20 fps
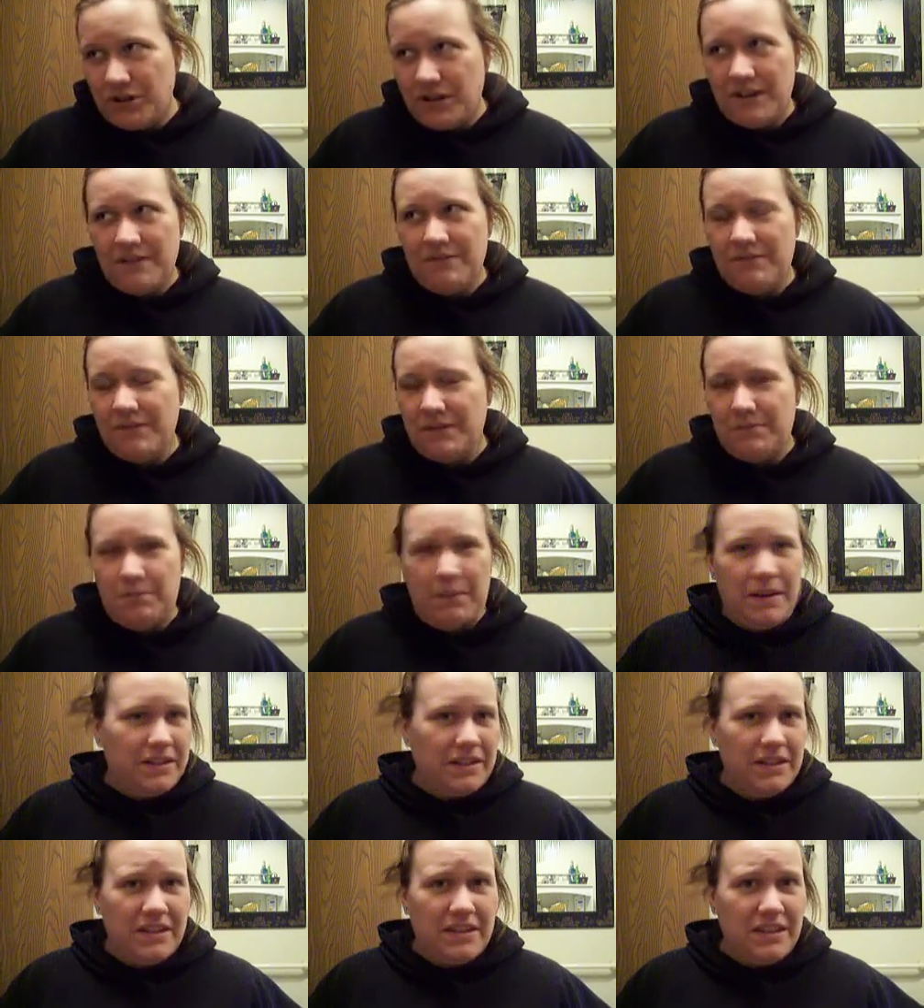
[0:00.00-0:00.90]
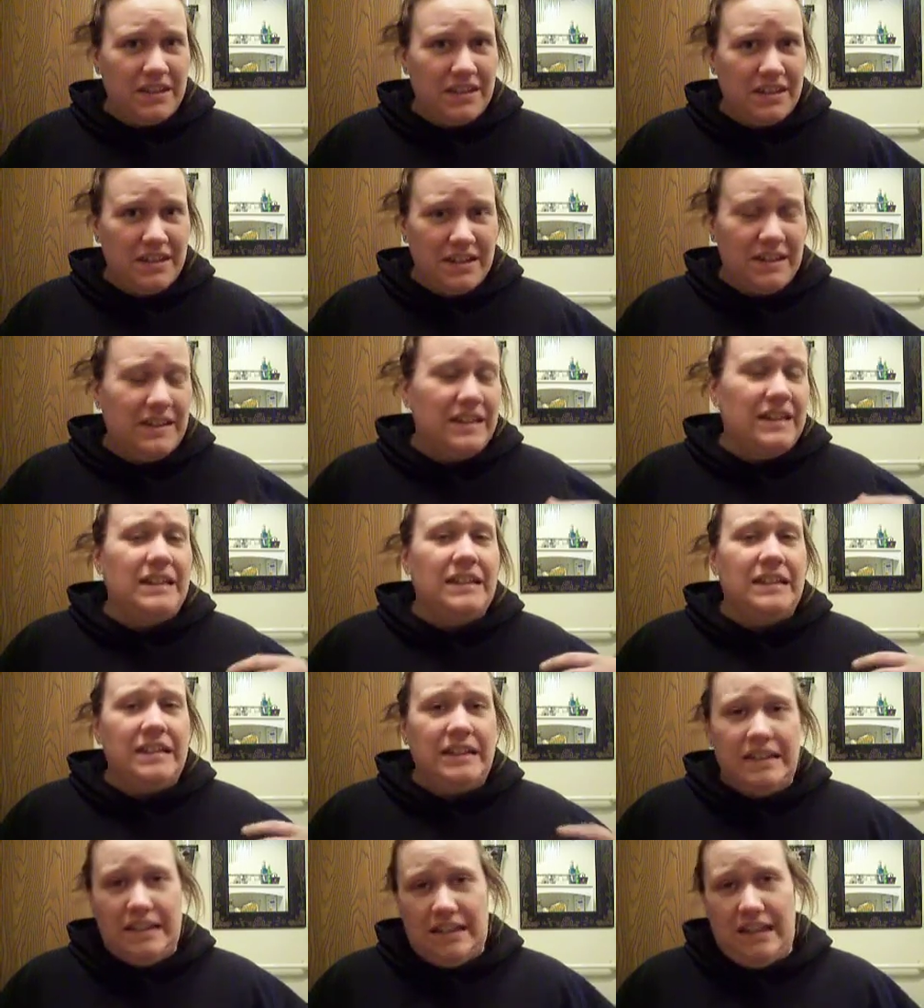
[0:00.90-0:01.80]
It was basically
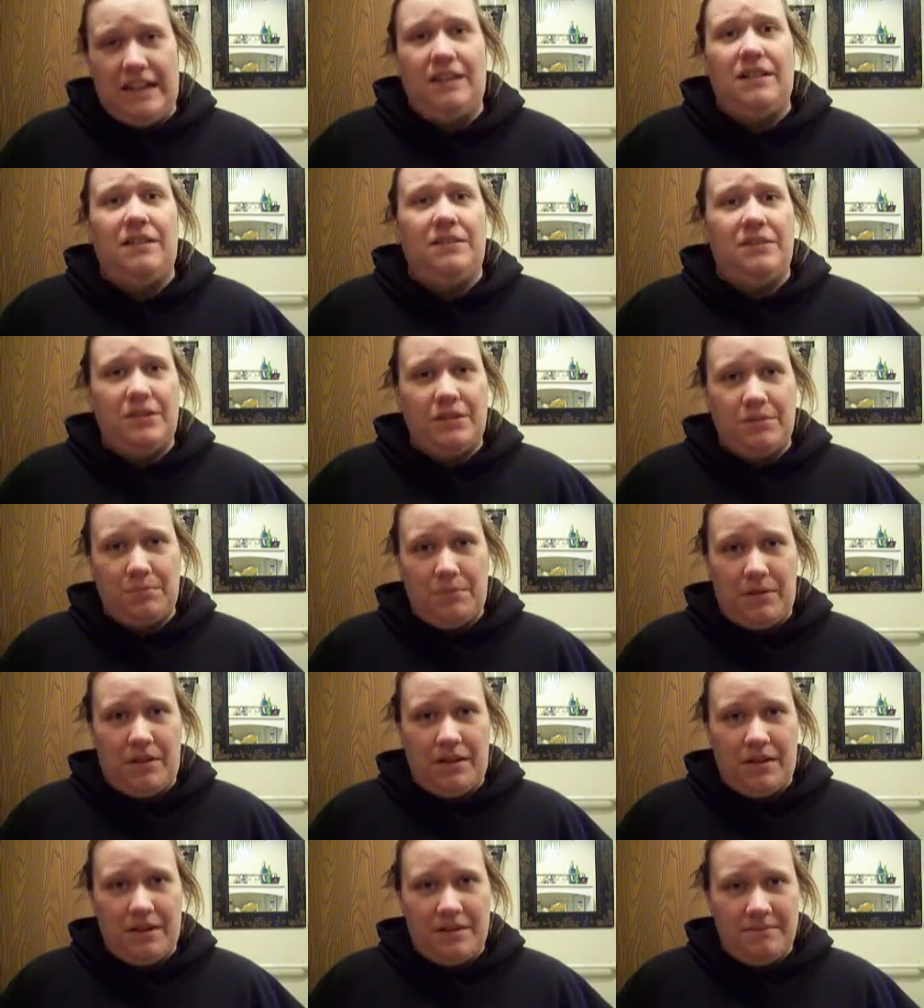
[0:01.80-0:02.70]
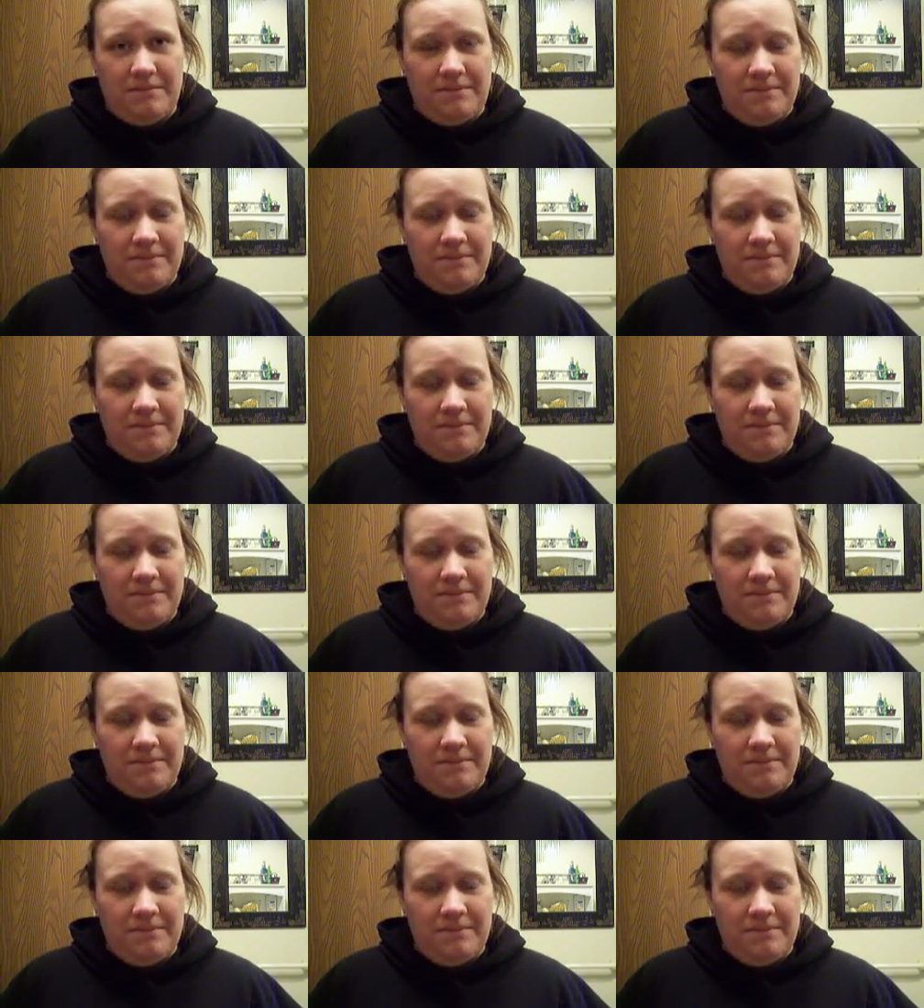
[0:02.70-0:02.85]
dead on the spot.